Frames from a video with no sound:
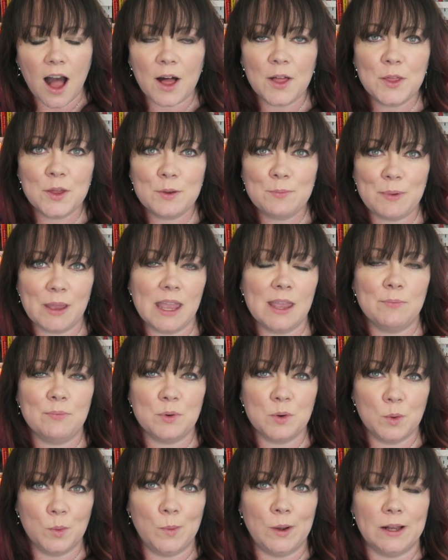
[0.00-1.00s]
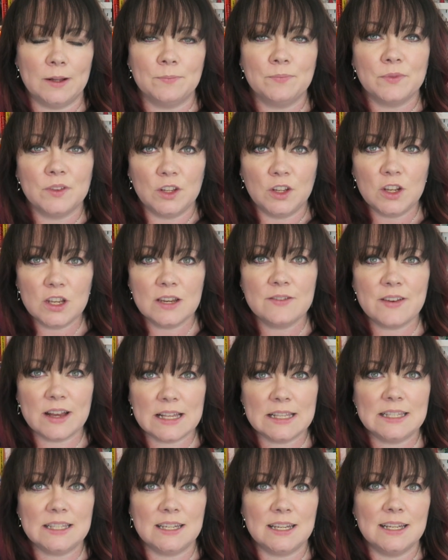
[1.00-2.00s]
other people will.
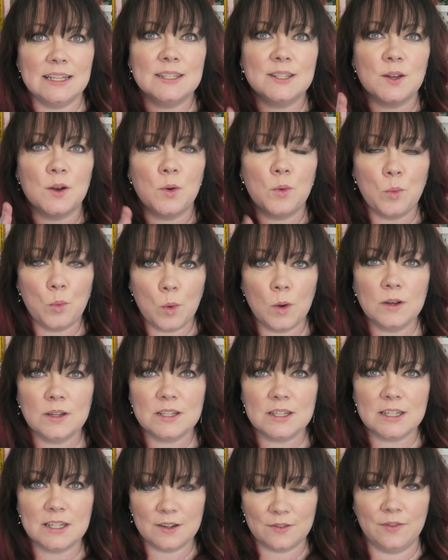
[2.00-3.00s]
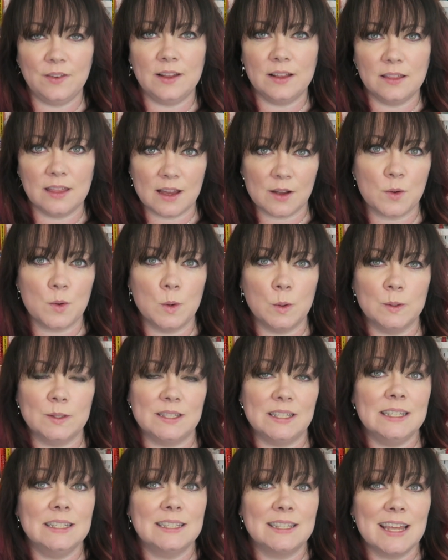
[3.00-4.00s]
Universities want to fill their
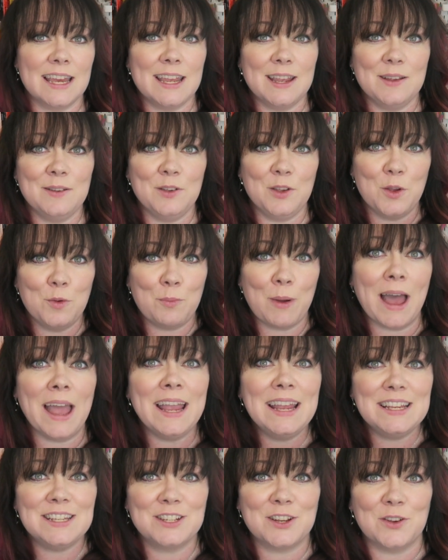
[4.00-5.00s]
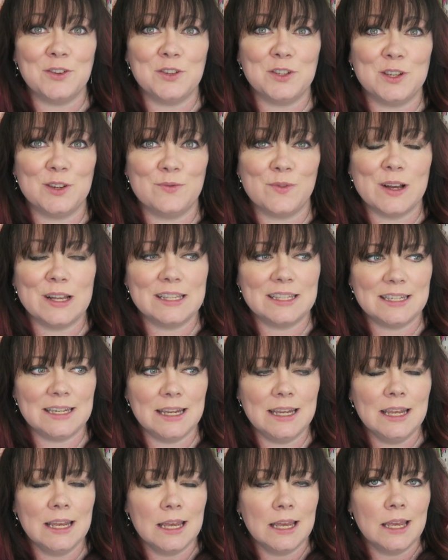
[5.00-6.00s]
courses. They you pay to go to
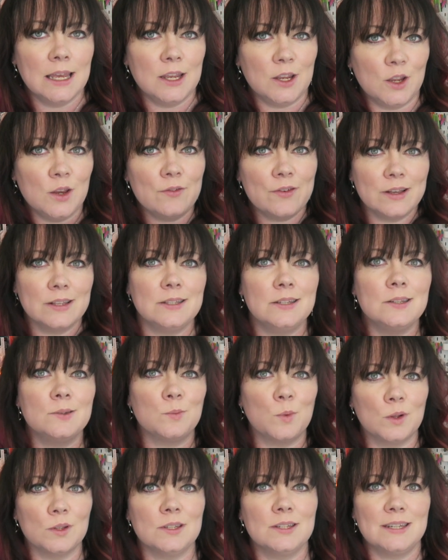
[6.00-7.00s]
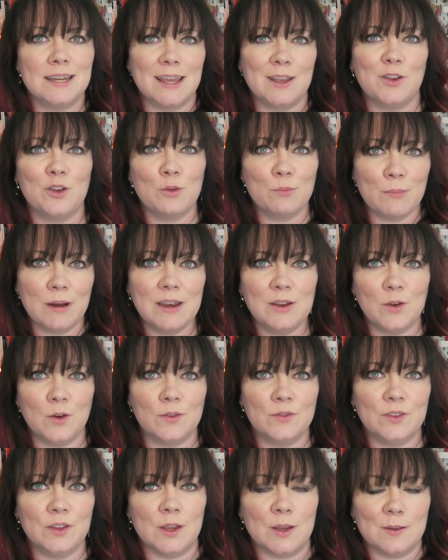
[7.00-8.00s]
university. Universities want to take your money
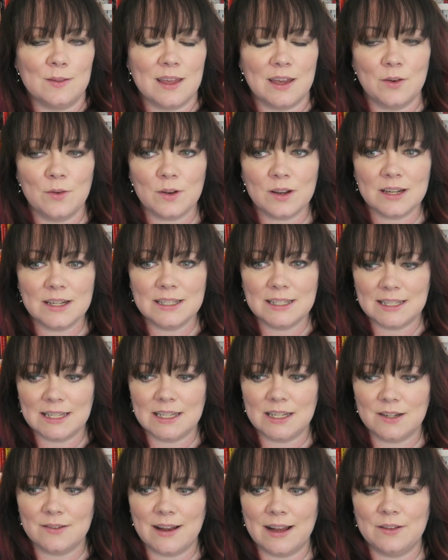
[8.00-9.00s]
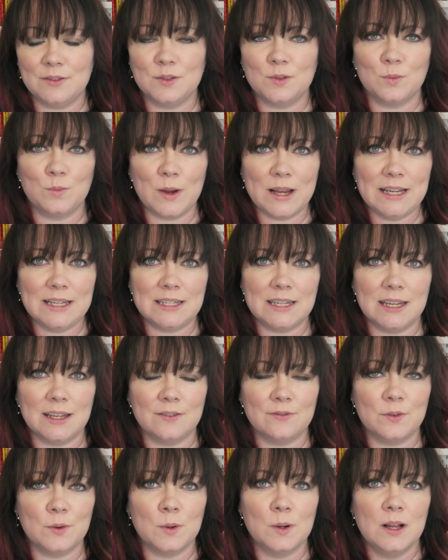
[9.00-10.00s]
off you. They're not going to sit around
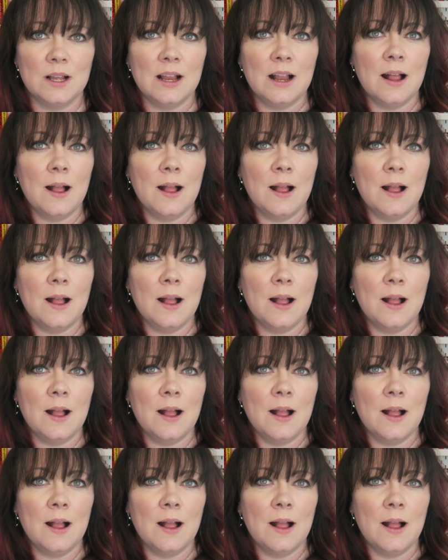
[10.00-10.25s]
waiting for